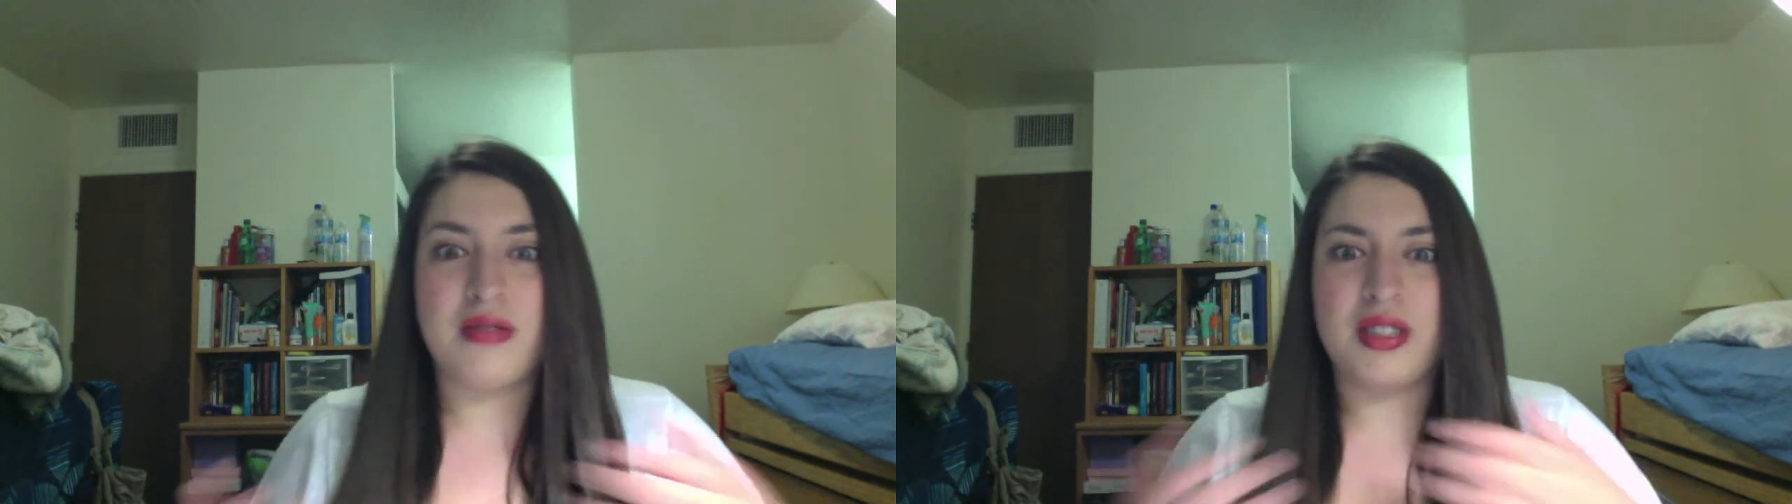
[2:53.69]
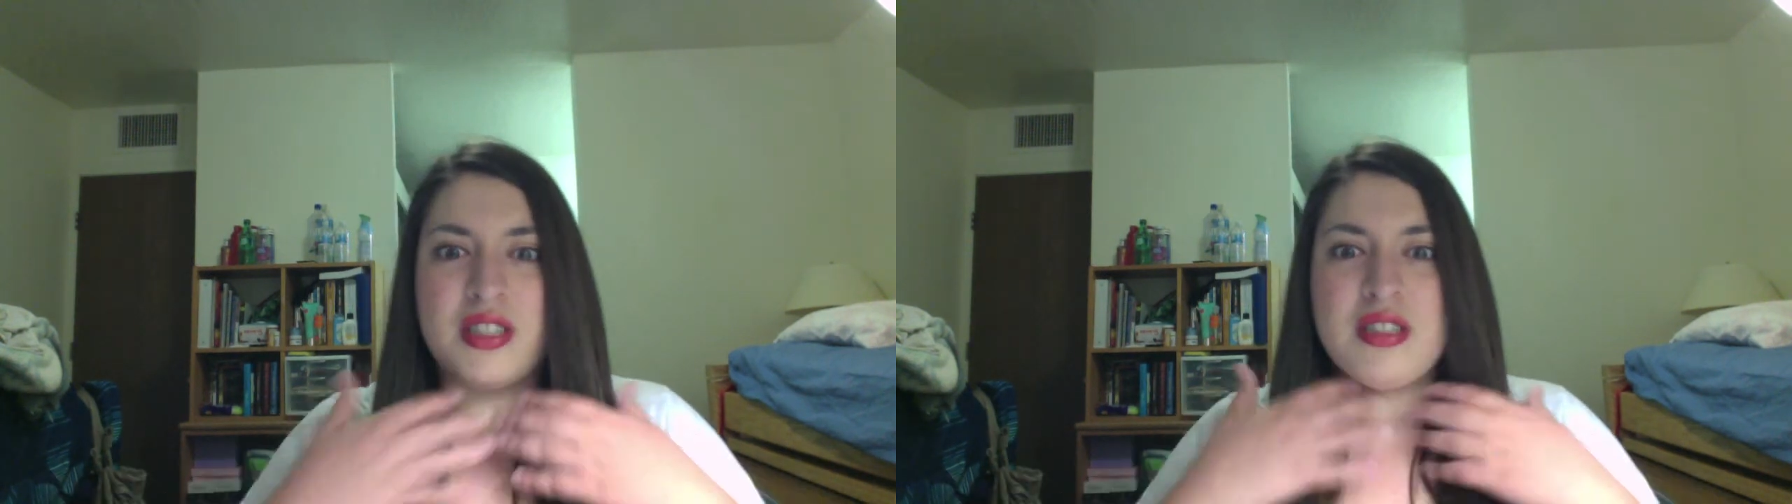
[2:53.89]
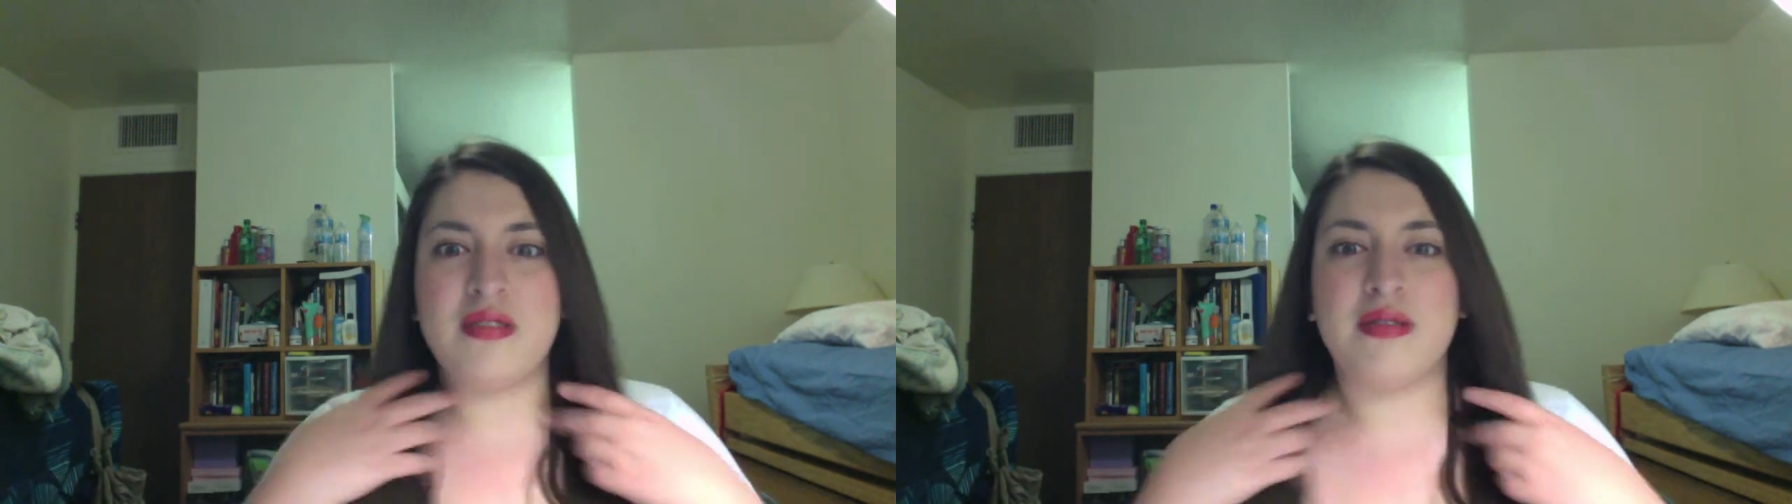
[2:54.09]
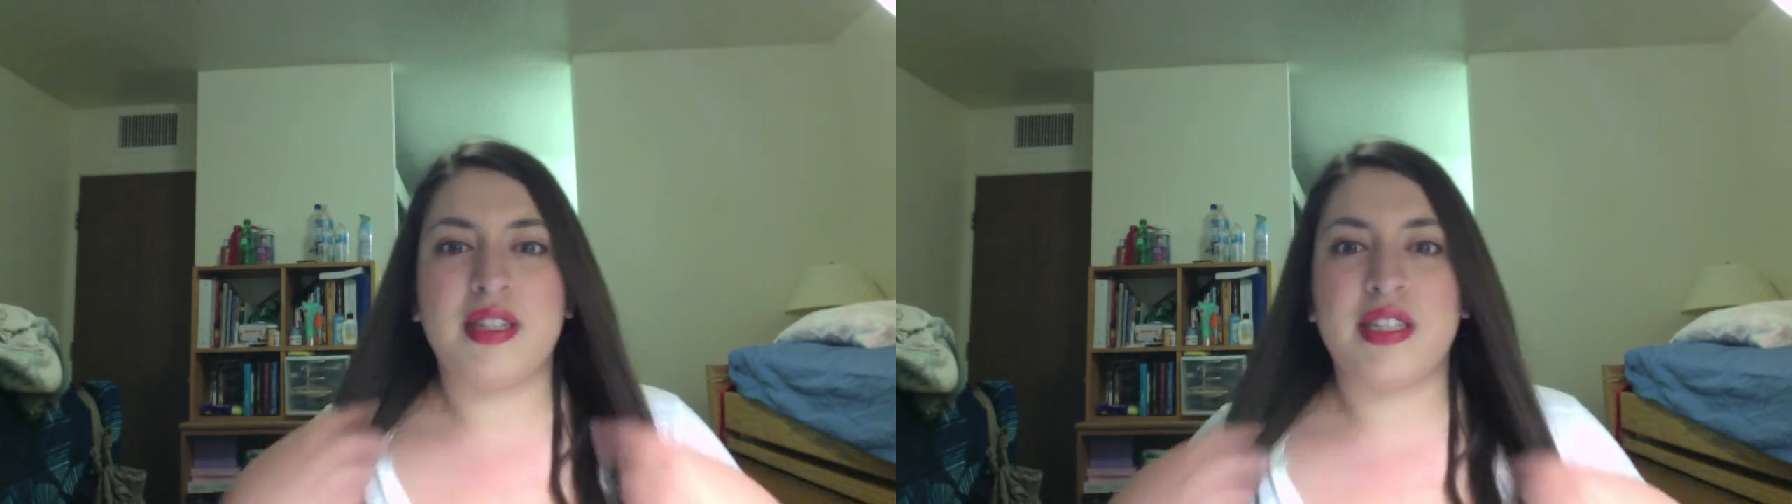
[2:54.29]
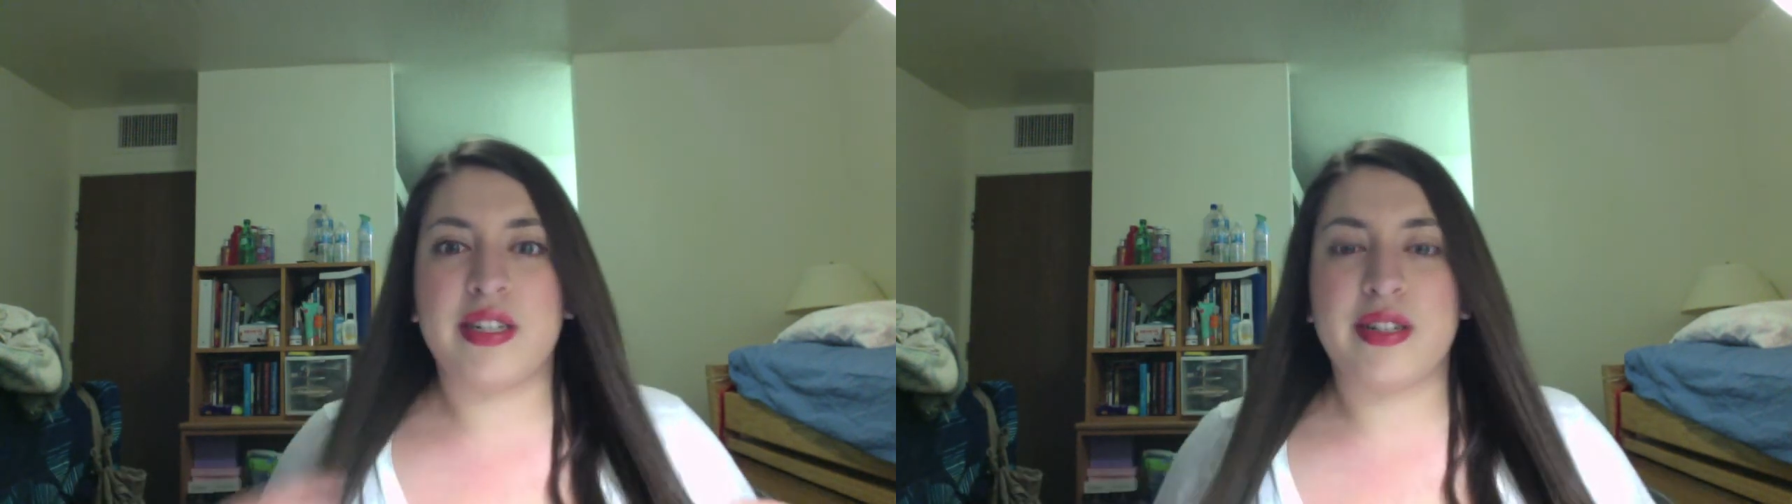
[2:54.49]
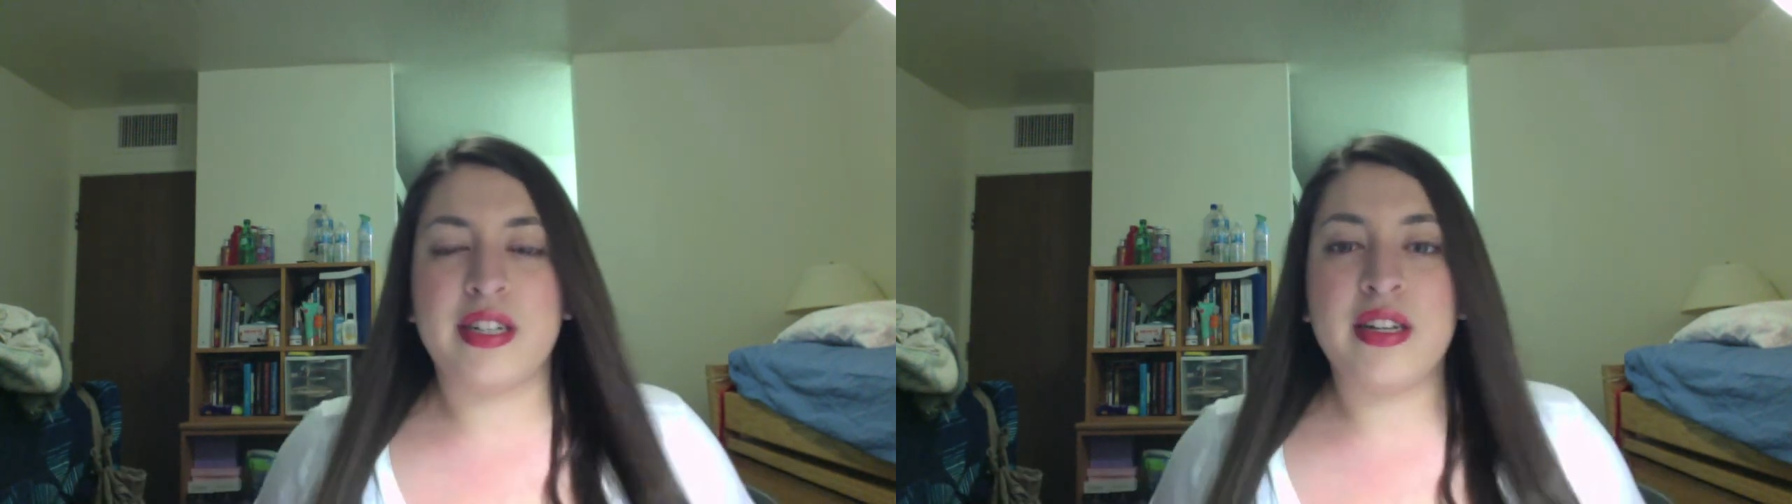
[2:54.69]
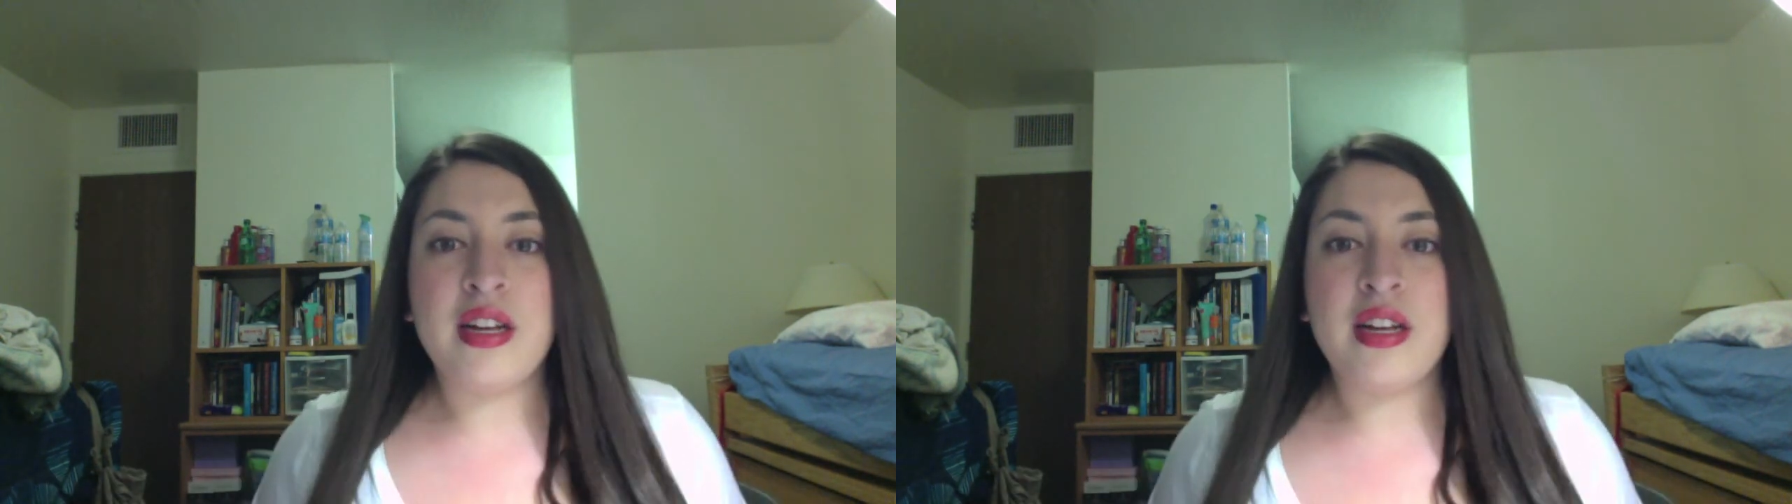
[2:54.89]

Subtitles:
which I doubt it.